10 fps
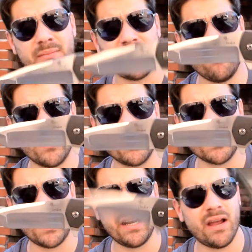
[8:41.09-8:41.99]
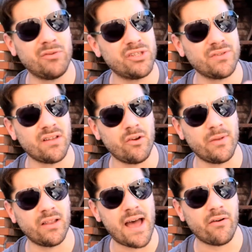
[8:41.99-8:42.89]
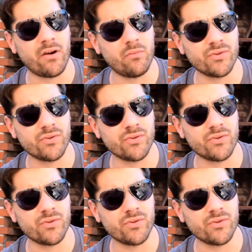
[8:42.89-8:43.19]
I'm definitely excited. I wish it was a little bit louder.